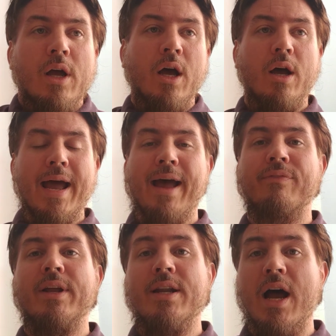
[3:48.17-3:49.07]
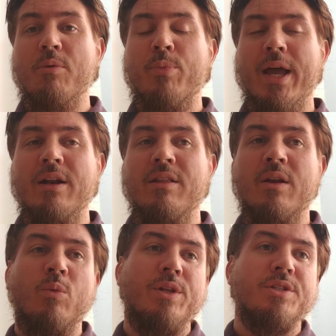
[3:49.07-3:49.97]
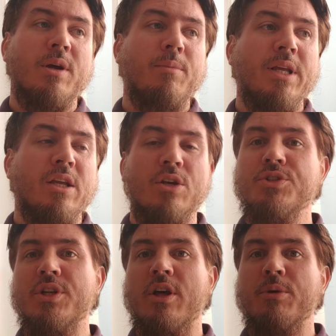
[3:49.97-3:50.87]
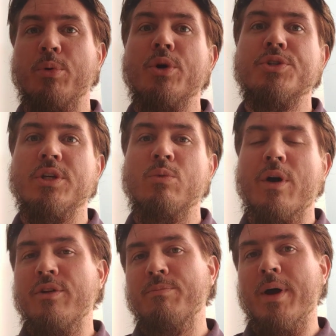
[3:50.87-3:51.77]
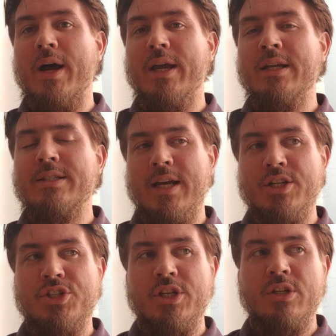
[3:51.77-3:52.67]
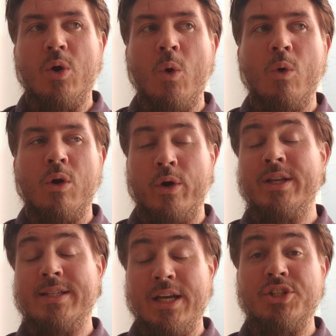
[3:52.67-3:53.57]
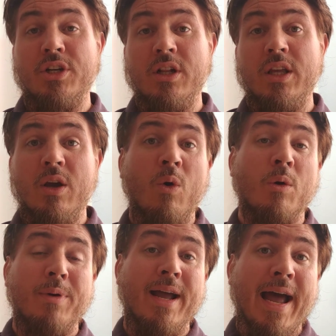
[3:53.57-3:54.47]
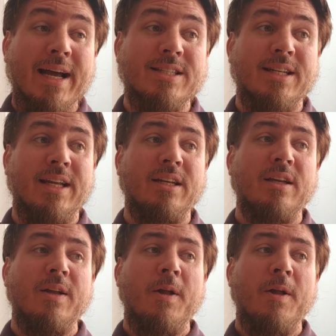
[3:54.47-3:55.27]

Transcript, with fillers: Uh, had they not been, then when somebody kills another person, whether by intention or, or intentionally or by accident,